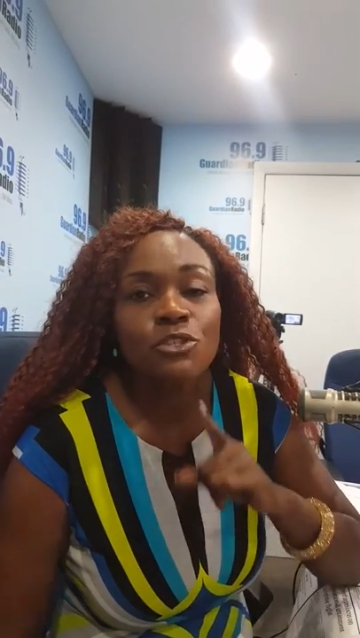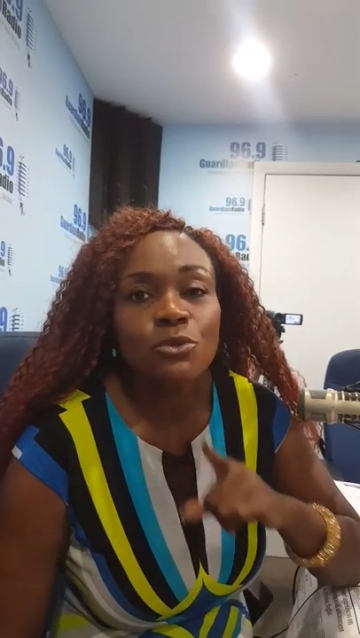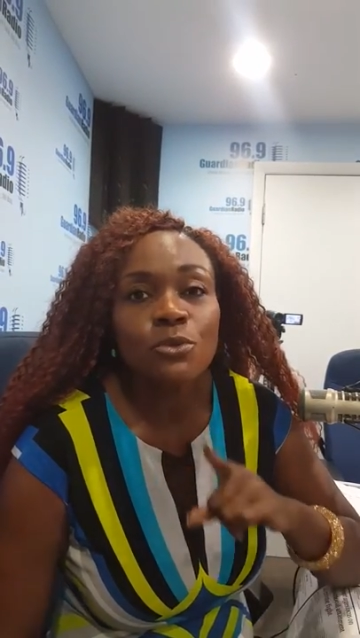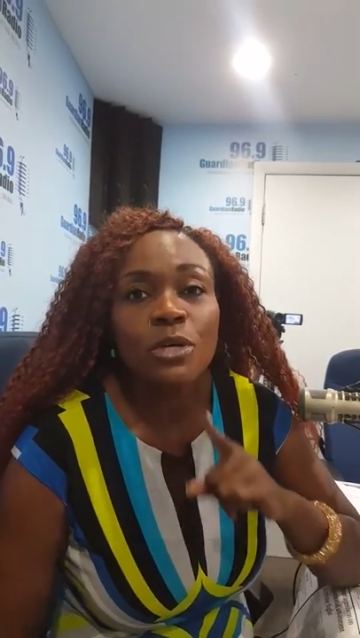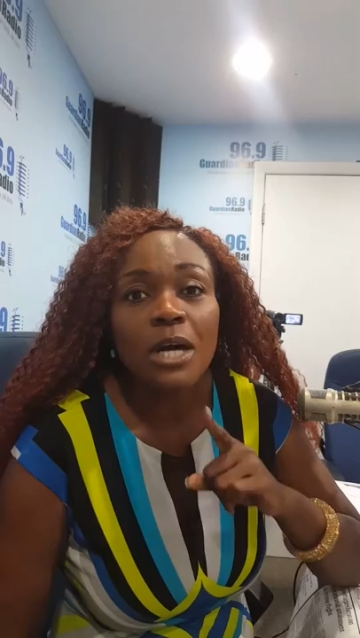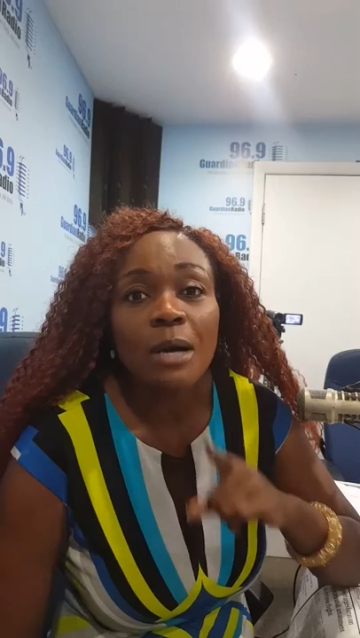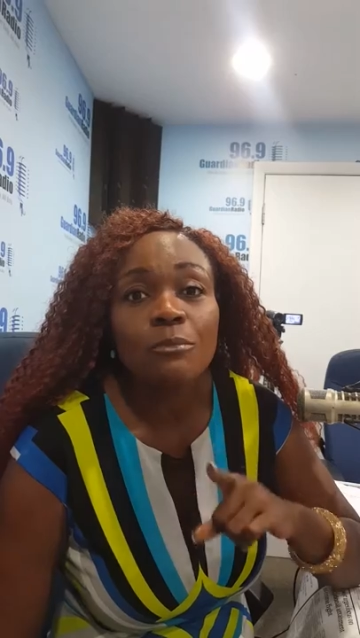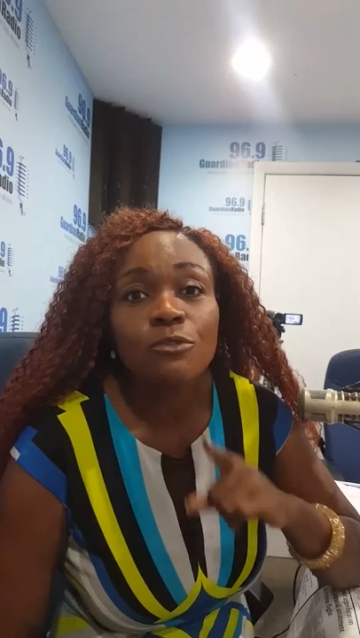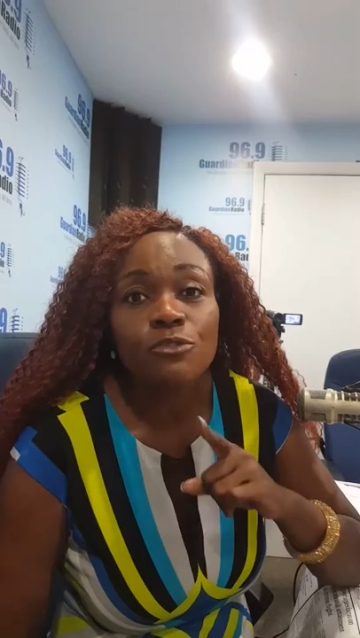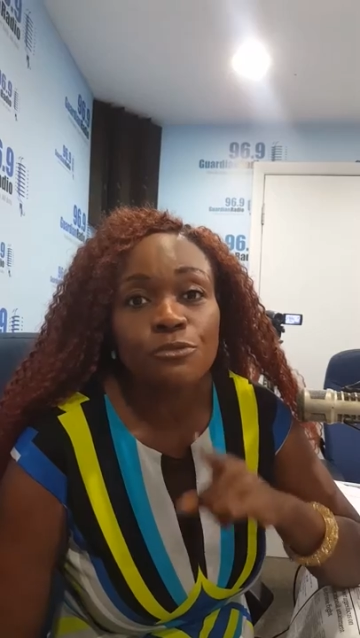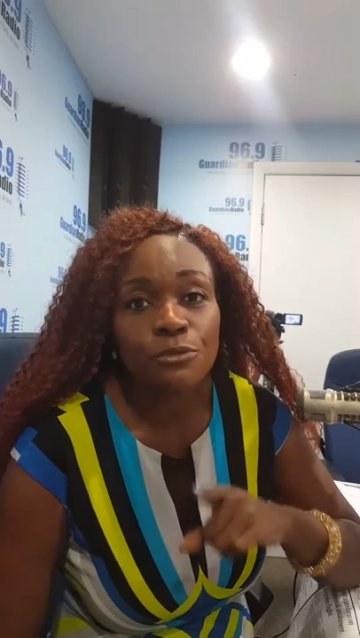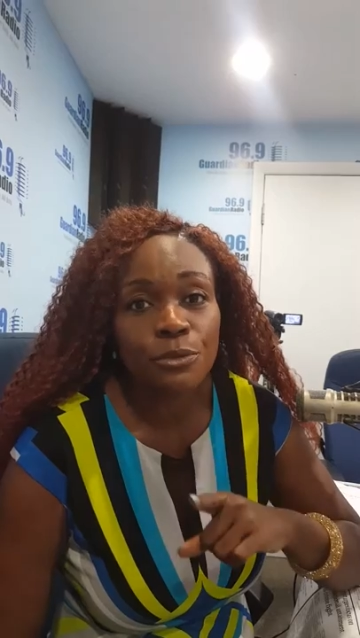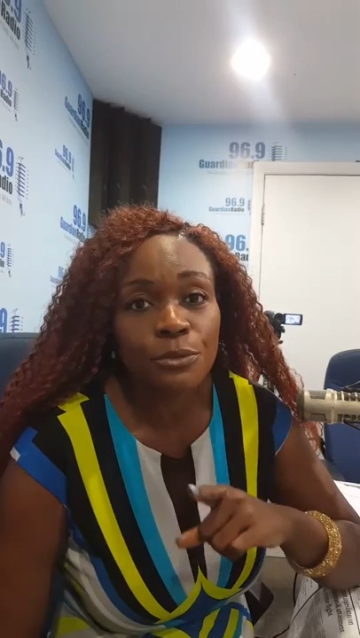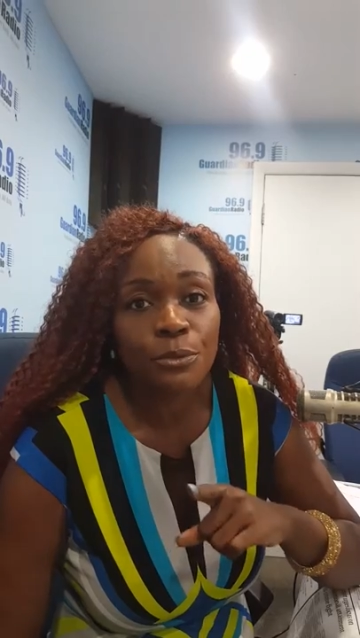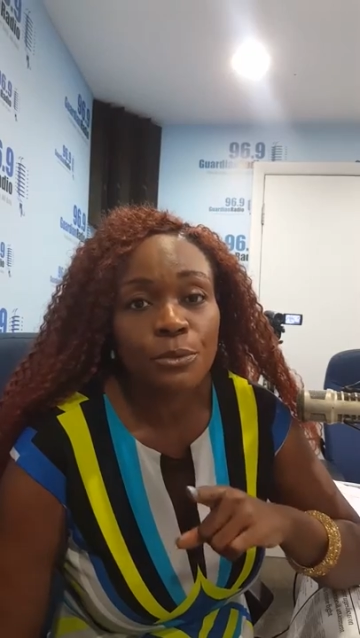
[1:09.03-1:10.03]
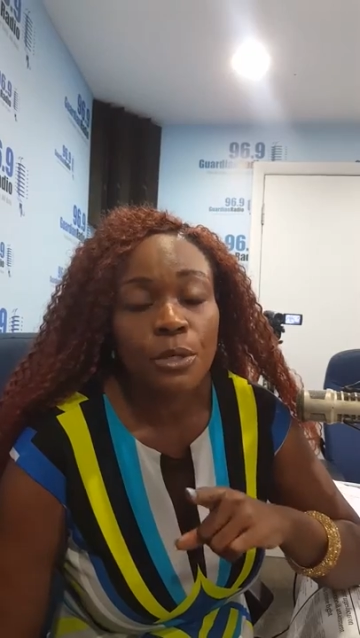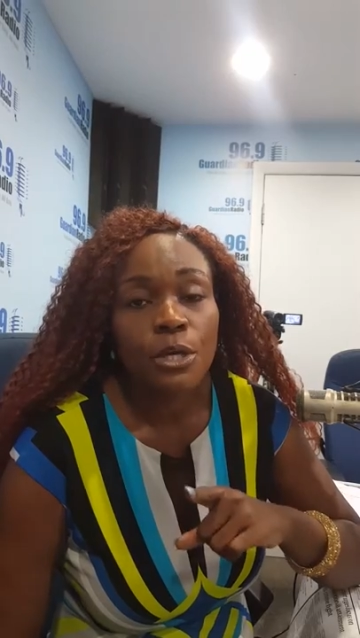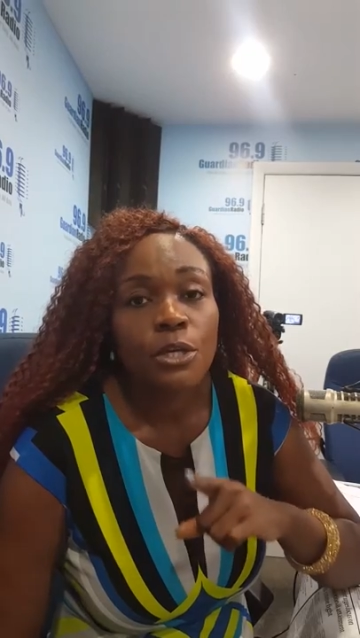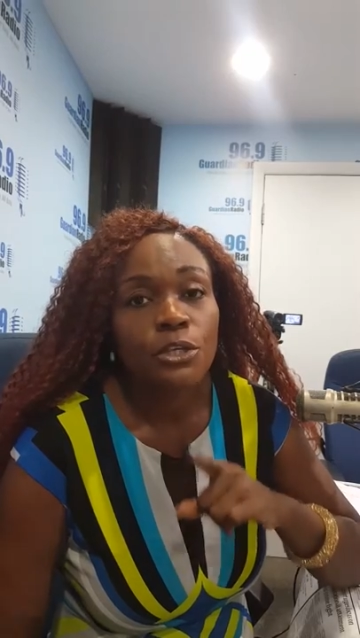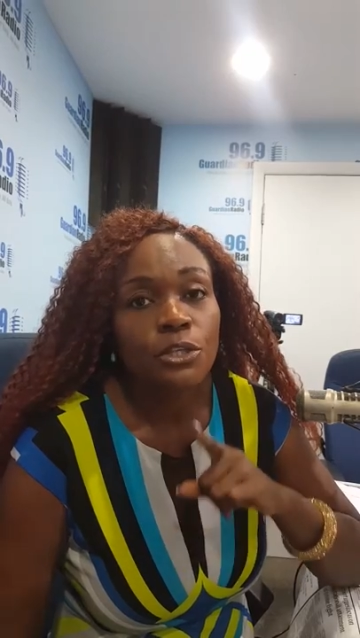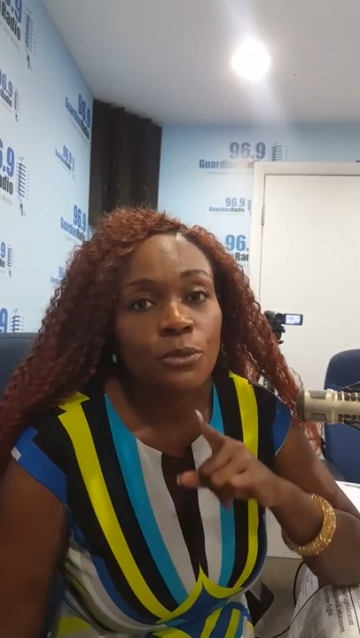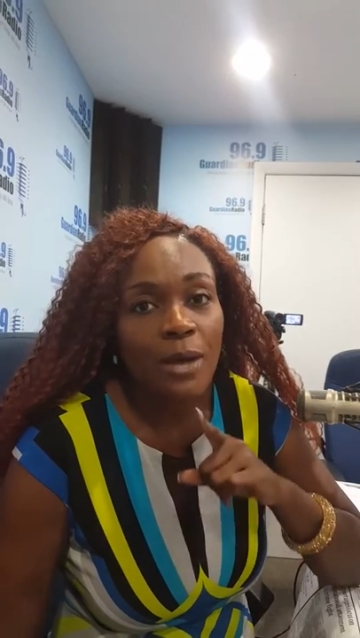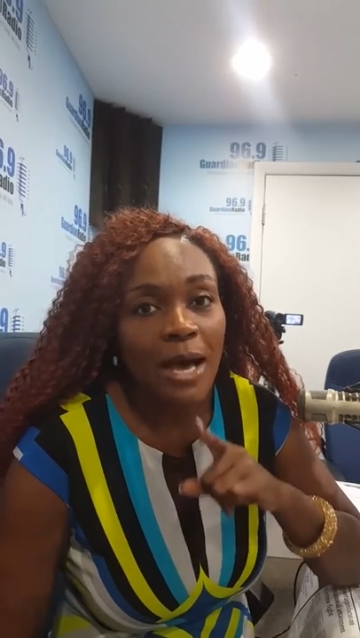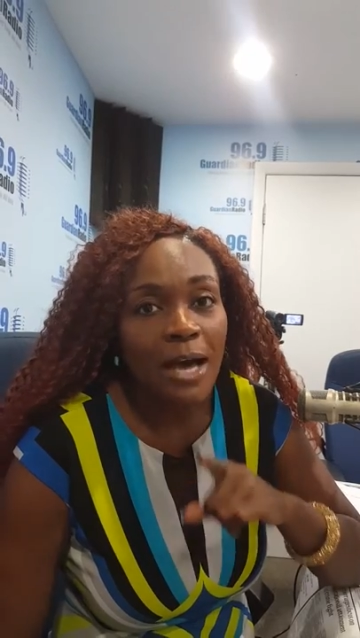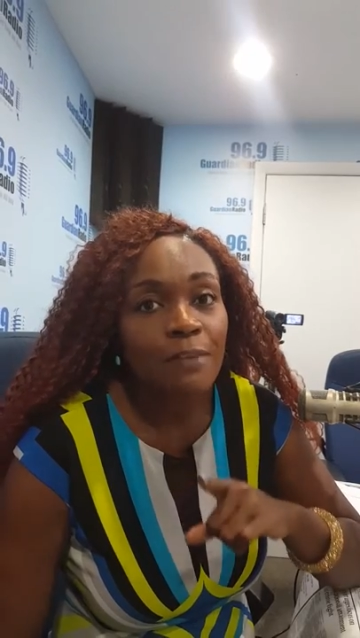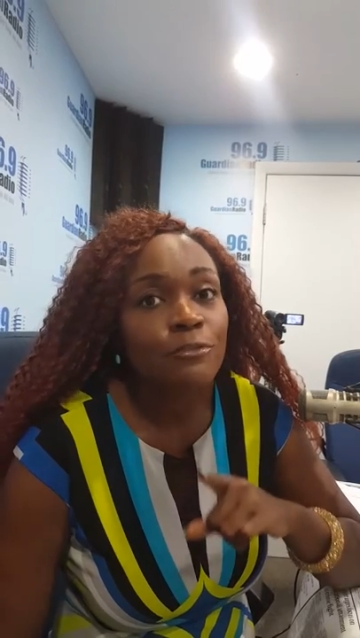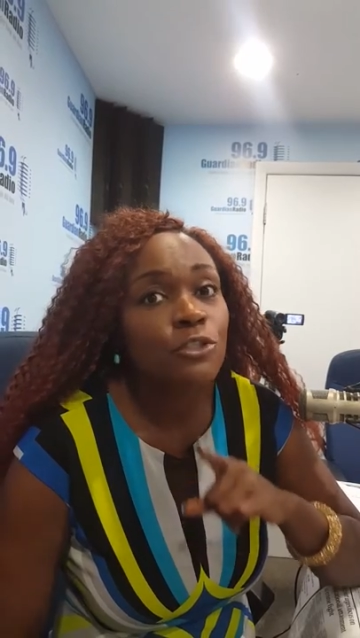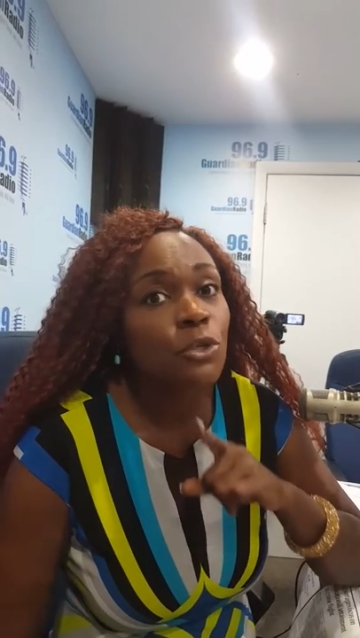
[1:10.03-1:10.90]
do come true. You have